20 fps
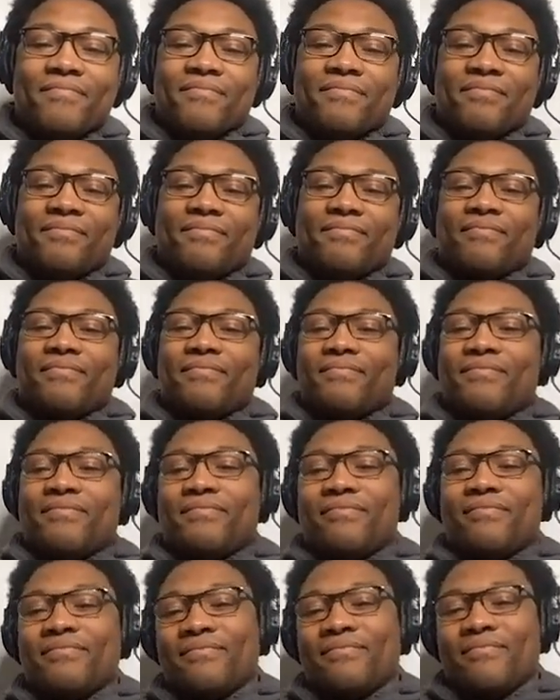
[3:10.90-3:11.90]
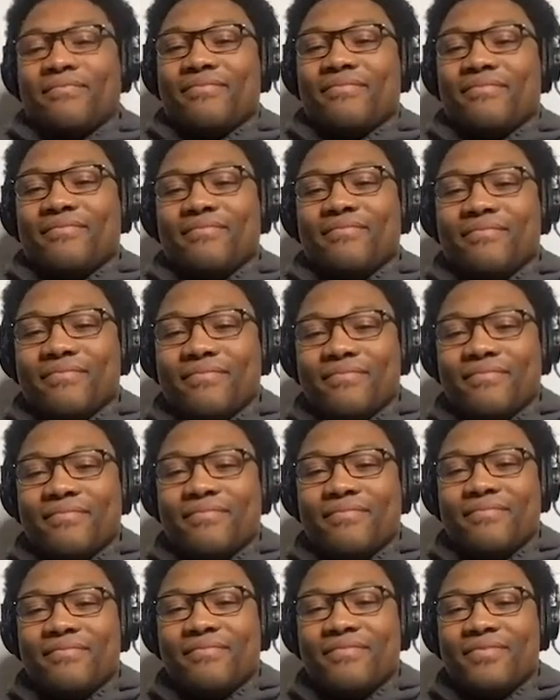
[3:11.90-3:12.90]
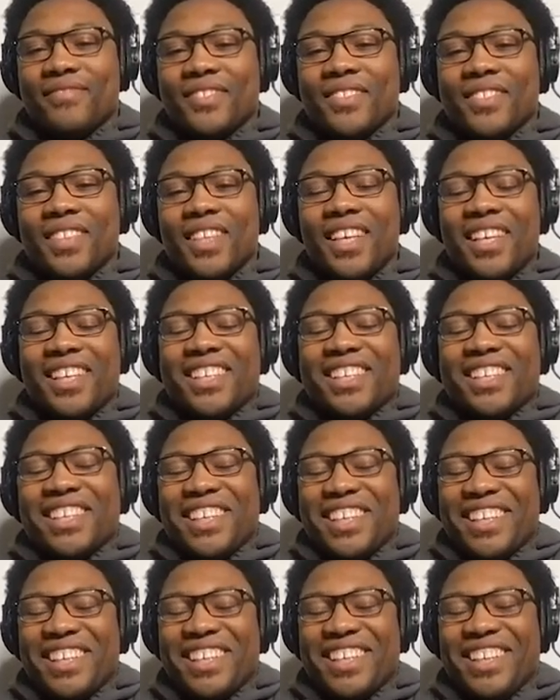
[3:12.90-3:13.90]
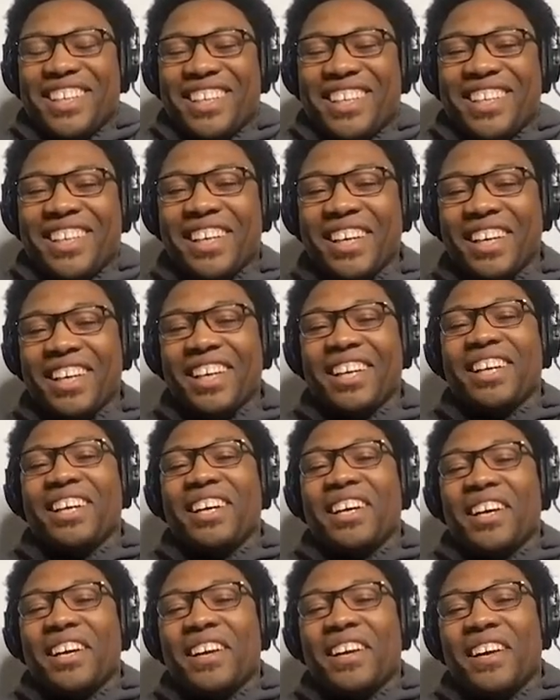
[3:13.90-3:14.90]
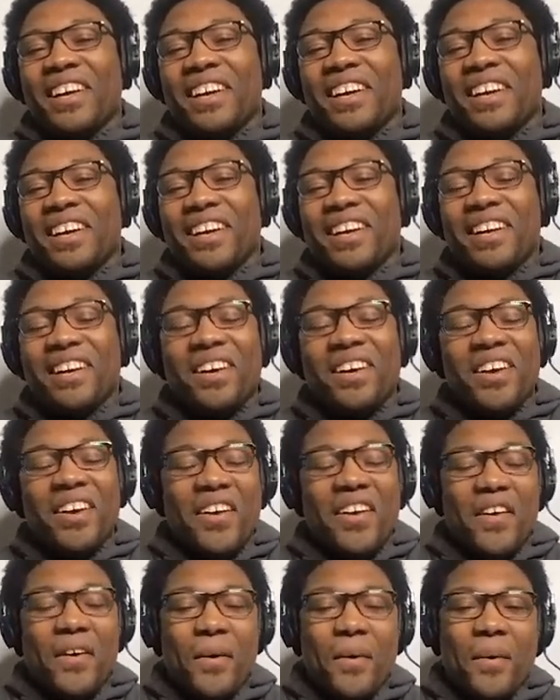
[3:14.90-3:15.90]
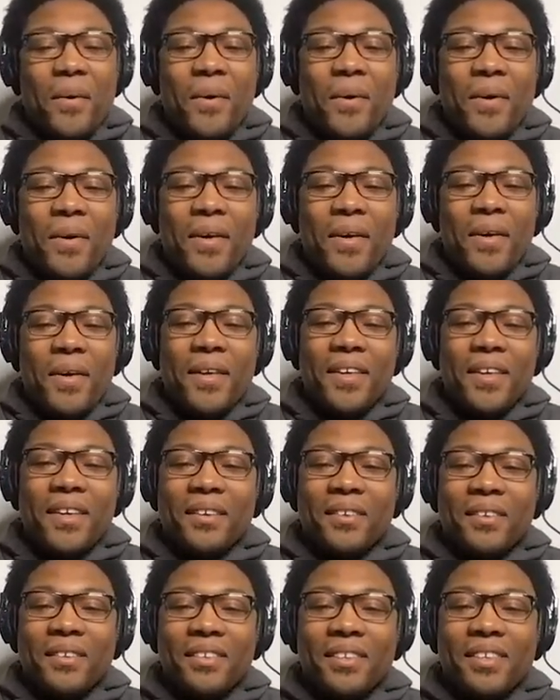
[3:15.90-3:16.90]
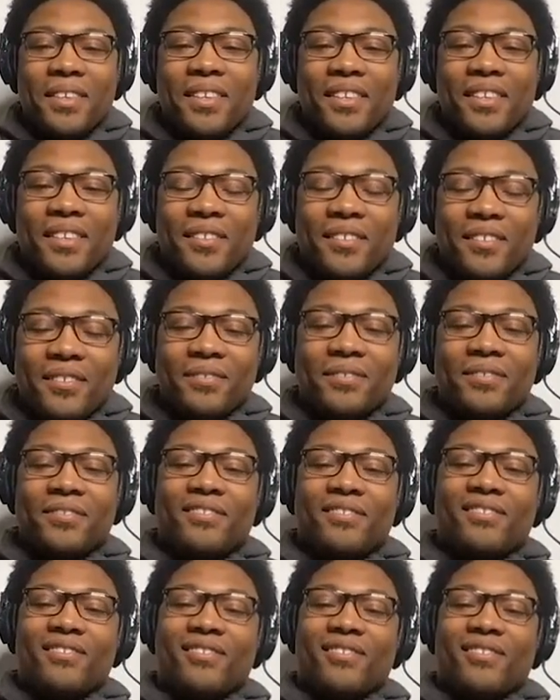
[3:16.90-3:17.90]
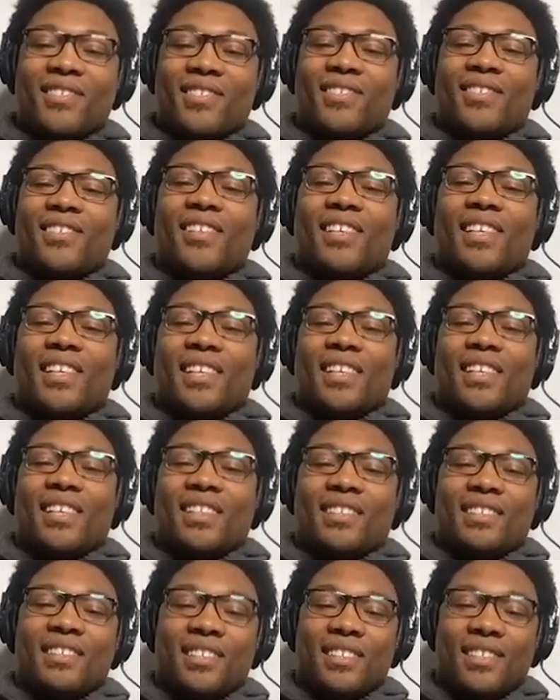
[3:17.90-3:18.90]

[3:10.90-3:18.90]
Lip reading: (not speaking)